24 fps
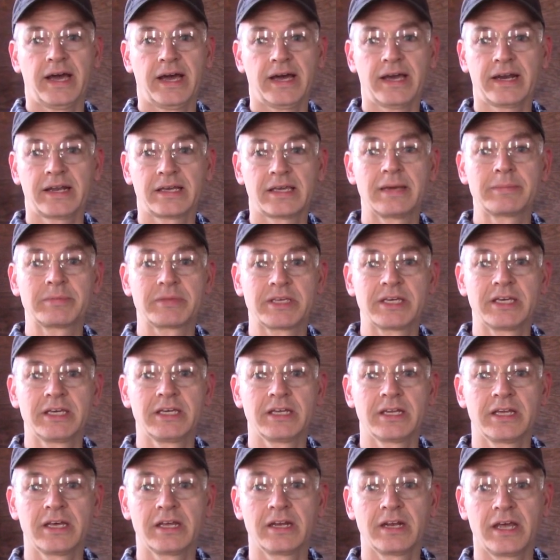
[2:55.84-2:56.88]
I got to keep the
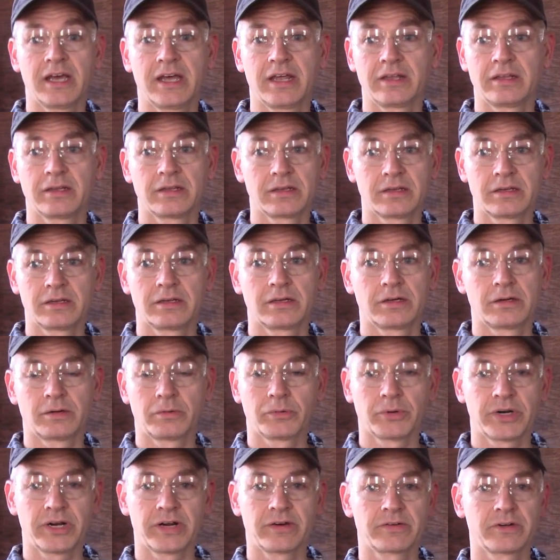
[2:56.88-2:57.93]
heat in, and you know,
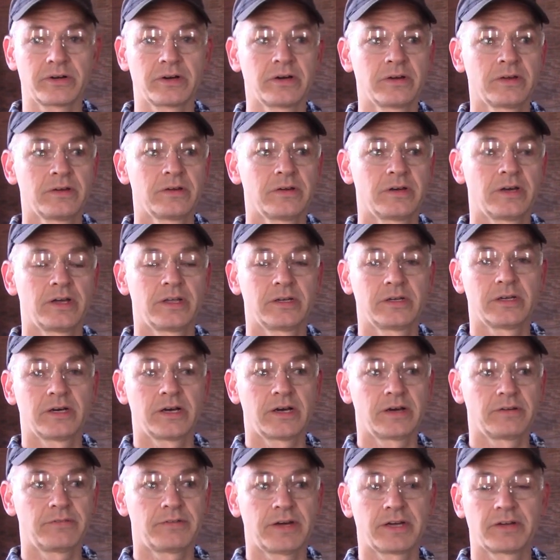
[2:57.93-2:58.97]
whatever. And
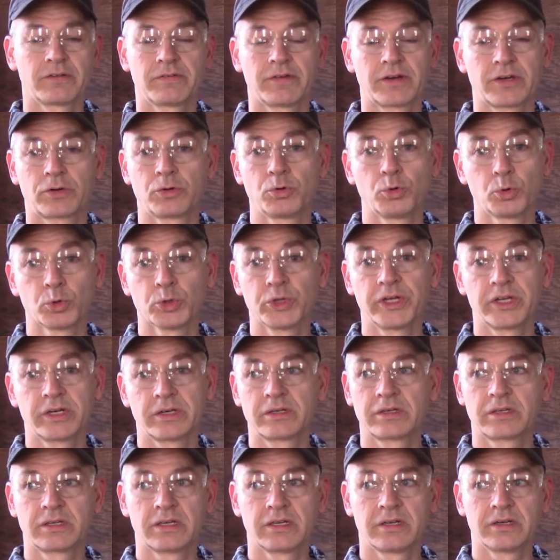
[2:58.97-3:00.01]
if I cool
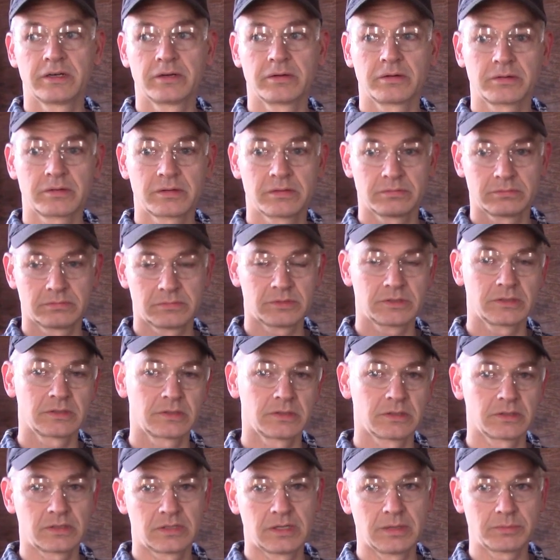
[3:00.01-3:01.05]
it,
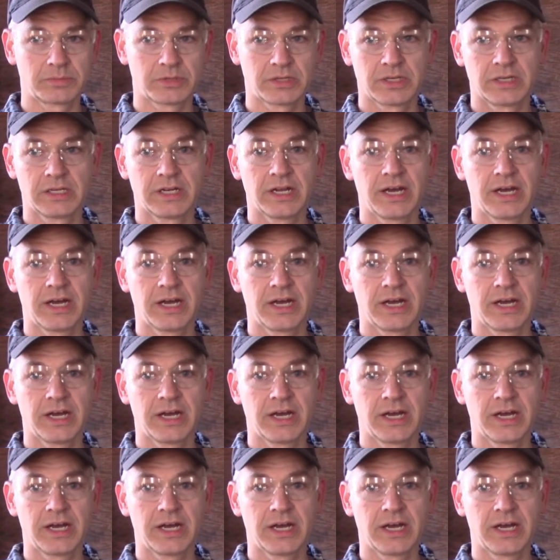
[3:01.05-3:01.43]
keep the heat